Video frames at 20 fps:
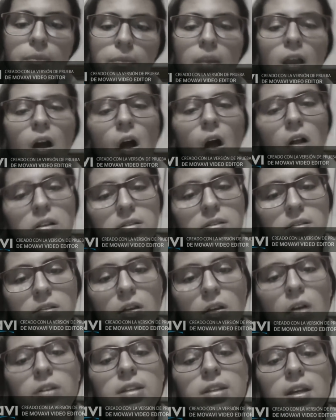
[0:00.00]

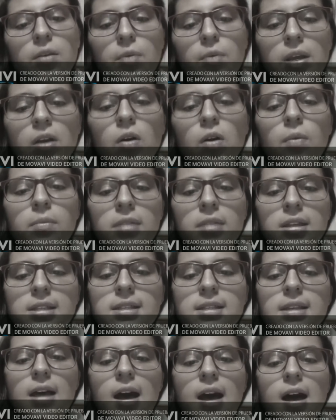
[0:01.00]
Also, the gringo
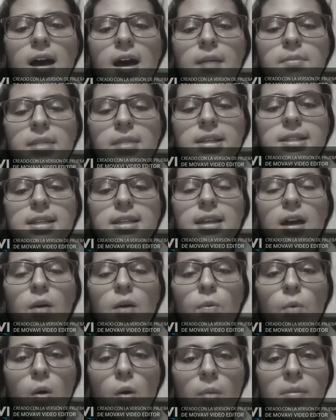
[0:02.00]
meets a
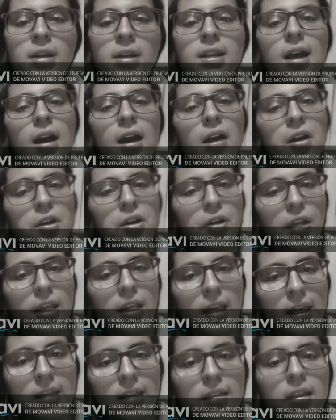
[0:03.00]
Mexican woman and her
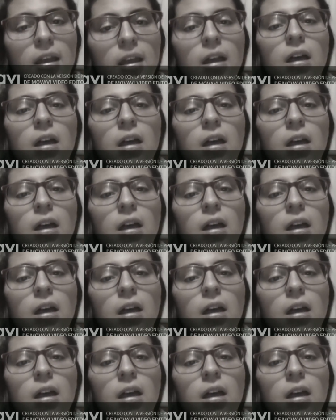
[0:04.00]
kid